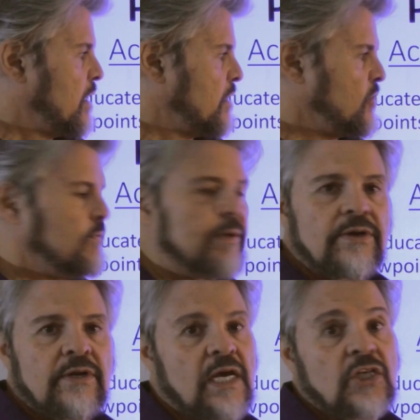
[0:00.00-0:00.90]
you better
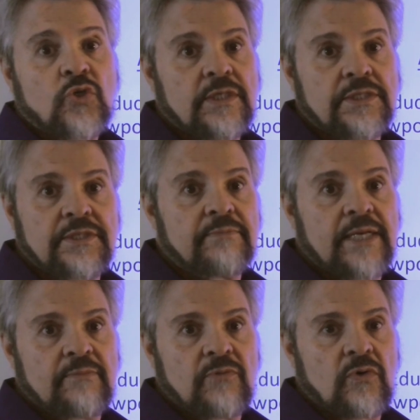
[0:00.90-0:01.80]
not trust them
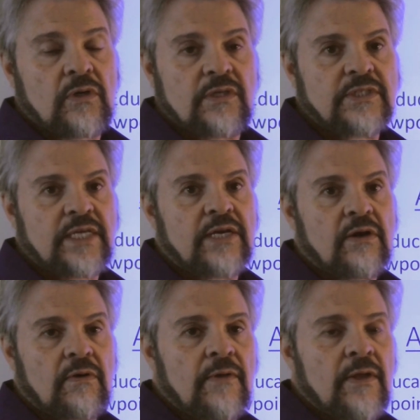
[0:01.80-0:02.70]
anymore, because they are